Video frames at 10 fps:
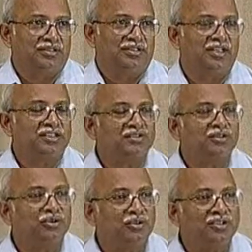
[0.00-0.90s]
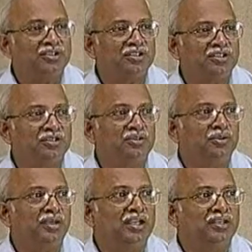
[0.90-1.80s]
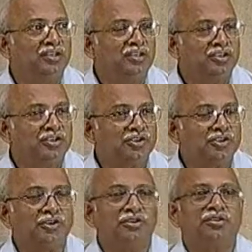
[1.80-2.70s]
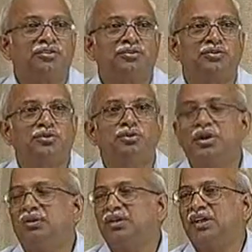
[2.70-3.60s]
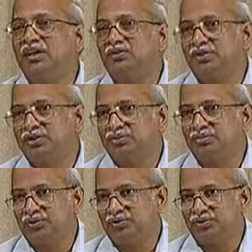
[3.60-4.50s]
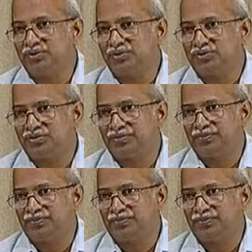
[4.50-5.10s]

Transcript: That is the only thing we are sure through our calculation procedures.